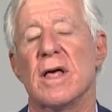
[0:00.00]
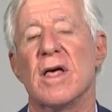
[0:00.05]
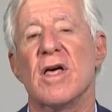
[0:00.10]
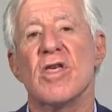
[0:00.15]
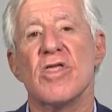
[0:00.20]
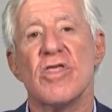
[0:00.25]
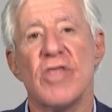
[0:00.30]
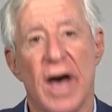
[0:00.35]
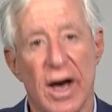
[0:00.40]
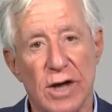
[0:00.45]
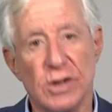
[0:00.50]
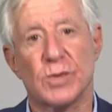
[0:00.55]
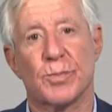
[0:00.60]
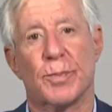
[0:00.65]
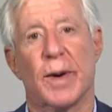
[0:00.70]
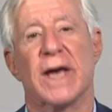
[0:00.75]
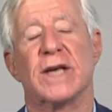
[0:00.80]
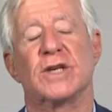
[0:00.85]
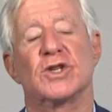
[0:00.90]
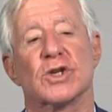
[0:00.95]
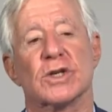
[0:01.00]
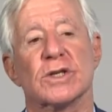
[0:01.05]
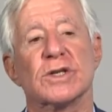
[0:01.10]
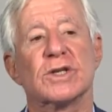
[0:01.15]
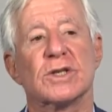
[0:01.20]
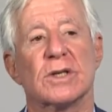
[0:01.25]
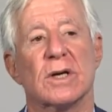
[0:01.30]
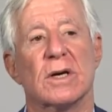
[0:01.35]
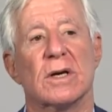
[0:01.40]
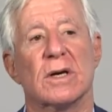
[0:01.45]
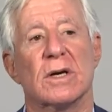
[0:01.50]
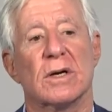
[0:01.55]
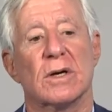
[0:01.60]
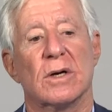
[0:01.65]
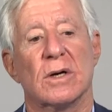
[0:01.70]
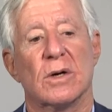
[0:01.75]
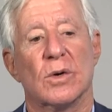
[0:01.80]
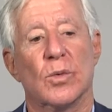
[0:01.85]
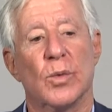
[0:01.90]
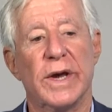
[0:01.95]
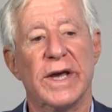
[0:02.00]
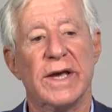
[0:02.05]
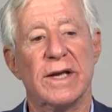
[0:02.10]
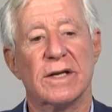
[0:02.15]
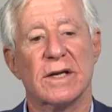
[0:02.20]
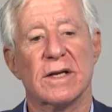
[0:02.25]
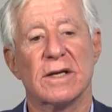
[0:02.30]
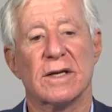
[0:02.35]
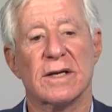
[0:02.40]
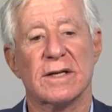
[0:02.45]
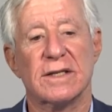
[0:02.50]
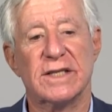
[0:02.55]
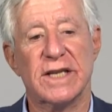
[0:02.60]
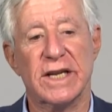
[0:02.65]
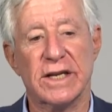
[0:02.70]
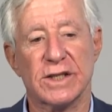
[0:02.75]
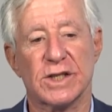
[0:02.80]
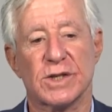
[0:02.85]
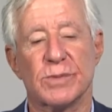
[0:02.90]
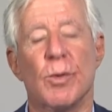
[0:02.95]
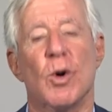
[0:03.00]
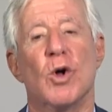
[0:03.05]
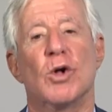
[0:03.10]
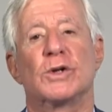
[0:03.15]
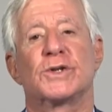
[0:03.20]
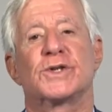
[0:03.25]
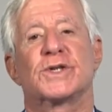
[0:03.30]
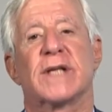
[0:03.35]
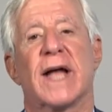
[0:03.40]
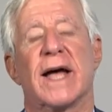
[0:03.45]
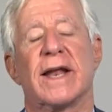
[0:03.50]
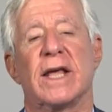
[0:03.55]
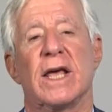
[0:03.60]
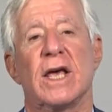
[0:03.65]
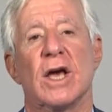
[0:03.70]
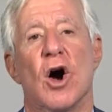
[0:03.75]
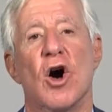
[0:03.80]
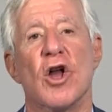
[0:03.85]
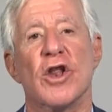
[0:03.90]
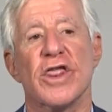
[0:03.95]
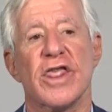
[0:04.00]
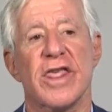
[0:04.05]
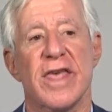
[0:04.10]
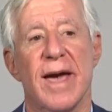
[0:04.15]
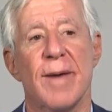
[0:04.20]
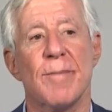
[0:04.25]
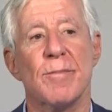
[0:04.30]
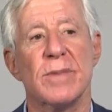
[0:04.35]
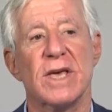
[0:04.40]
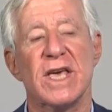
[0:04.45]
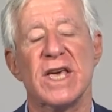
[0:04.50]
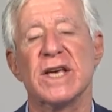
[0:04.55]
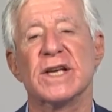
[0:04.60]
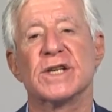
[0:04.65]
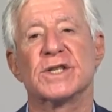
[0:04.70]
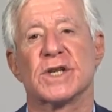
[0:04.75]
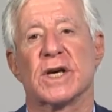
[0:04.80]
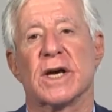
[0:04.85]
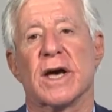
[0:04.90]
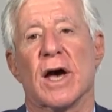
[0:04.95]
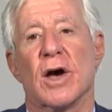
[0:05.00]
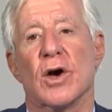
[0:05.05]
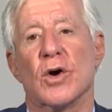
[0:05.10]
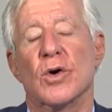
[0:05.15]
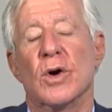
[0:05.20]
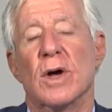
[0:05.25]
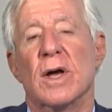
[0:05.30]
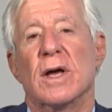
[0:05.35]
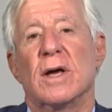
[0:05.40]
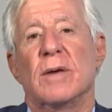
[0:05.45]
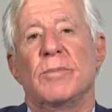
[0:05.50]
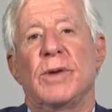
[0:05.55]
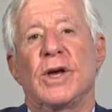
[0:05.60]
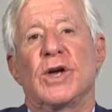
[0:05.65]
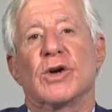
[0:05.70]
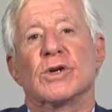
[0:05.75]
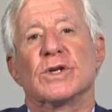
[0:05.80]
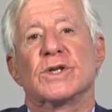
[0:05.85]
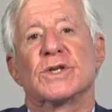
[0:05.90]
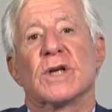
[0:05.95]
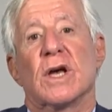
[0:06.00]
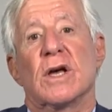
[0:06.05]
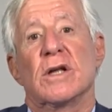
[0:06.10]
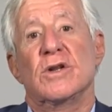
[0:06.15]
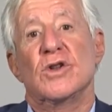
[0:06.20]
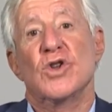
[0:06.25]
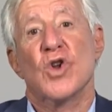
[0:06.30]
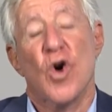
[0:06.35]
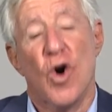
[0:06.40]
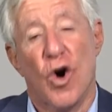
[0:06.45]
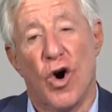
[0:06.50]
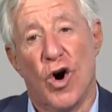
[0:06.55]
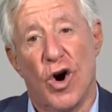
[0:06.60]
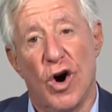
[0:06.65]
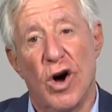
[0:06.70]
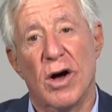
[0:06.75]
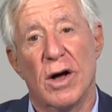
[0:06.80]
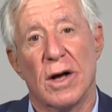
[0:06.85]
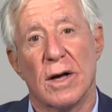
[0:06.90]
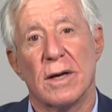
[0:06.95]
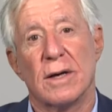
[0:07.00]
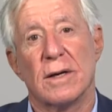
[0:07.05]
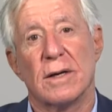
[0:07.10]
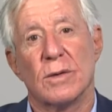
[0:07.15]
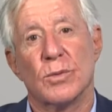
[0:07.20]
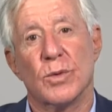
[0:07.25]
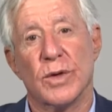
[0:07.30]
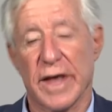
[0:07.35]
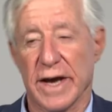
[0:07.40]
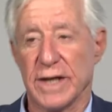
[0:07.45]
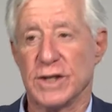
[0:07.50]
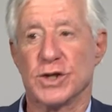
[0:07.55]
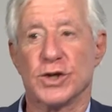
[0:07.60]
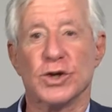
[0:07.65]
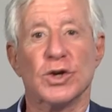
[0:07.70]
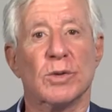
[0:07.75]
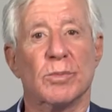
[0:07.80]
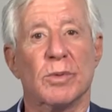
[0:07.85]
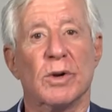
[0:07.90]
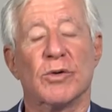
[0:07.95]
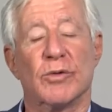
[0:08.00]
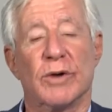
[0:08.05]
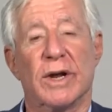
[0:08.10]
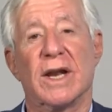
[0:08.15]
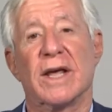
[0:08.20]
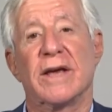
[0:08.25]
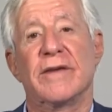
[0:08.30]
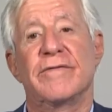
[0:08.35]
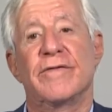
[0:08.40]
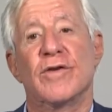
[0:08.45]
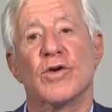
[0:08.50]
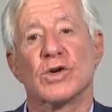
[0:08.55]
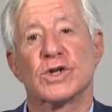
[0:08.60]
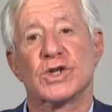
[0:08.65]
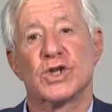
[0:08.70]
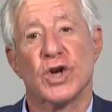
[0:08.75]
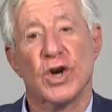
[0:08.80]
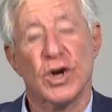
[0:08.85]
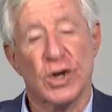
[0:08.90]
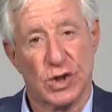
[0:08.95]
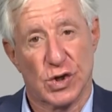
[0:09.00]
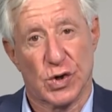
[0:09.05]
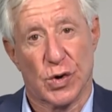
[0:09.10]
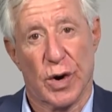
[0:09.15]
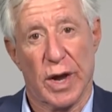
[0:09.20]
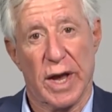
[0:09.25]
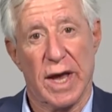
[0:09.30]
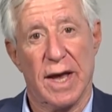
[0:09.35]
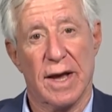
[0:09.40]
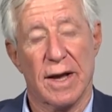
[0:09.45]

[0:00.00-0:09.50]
Those patients, we did a small study on them years ago because nor were they suitable really for surgery.